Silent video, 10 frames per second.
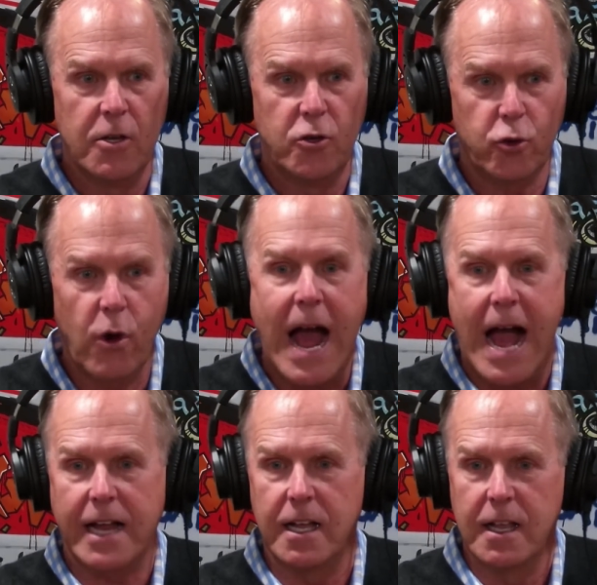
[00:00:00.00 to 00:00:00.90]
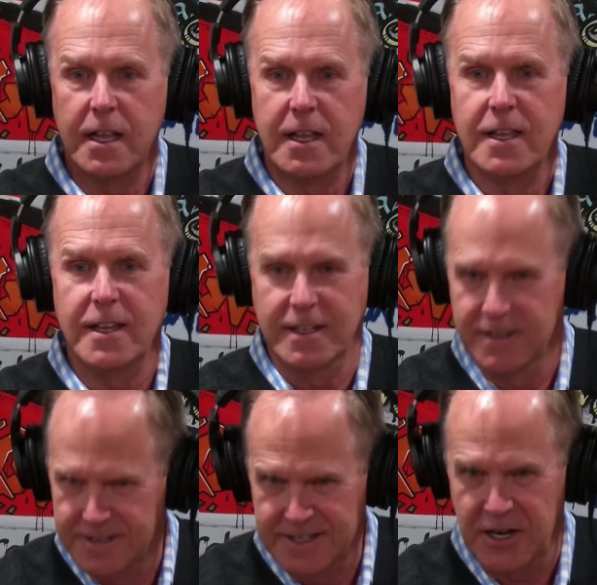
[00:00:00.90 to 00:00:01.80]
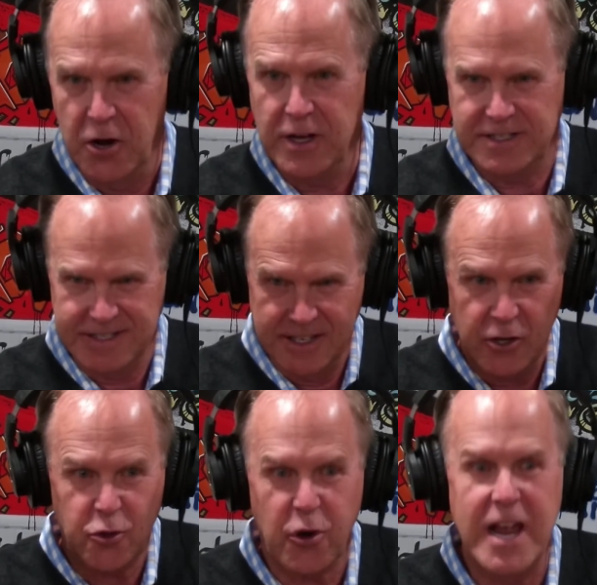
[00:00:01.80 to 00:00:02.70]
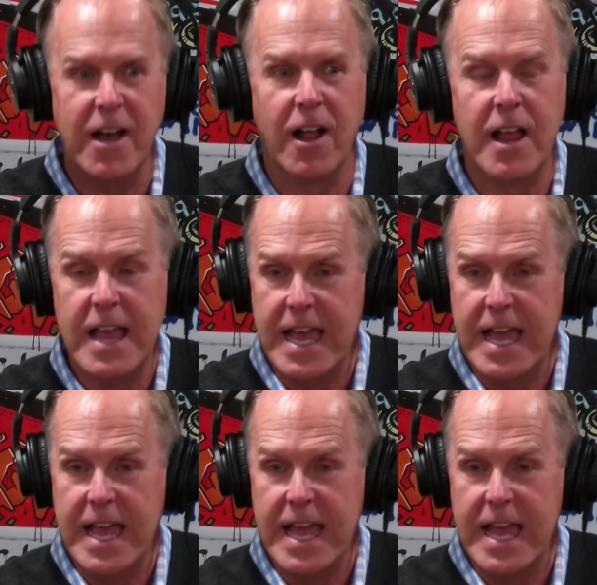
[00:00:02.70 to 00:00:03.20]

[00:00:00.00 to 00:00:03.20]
track, it's the trail.